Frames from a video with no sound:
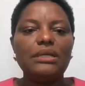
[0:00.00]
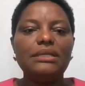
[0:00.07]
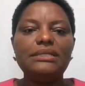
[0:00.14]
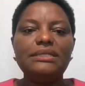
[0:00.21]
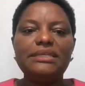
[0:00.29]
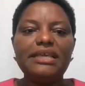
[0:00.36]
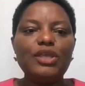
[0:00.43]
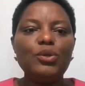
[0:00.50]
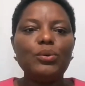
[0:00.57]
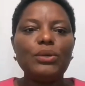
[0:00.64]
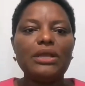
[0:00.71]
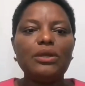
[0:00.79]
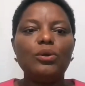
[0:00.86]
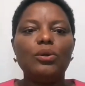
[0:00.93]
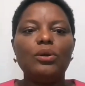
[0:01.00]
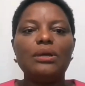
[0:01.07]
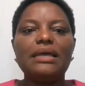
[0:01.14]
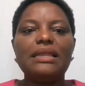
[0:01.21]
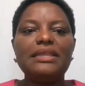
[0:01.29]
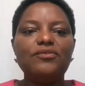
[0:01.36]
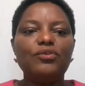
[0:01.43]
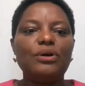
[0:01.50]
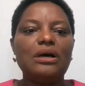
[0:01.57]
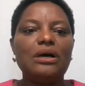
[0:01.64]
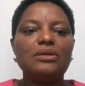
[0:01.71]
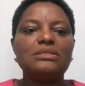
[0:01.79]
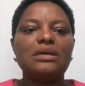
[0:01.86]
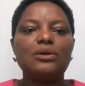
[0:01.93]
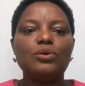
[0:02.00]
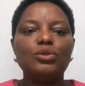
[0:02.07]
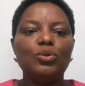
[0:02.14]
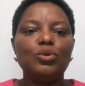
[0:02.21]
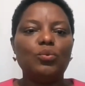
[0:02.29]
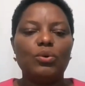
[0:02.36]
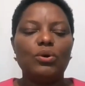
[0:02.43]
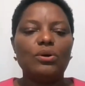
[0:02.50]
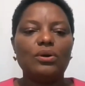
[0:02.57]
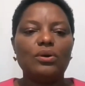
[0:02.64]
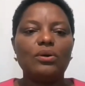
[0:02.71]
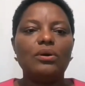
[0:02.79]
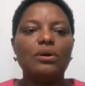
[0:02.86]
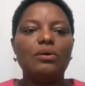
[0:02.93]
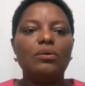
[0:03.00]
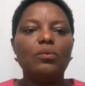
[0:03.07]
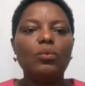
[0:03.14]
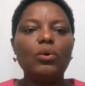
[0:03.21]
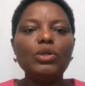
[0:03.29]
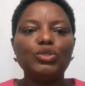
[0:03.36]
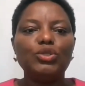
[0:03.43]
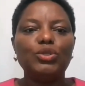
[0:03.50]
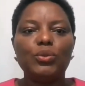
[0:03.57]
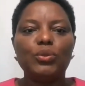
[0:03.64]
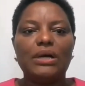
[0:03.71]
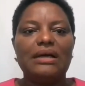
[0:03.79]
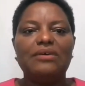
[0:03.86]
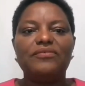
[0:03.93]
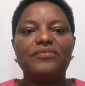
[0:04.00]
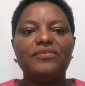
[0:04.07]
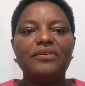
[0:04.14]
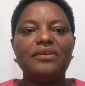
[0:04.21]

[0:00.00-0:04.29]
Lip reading: the day you can no longer leave your house and go to work, what do you have?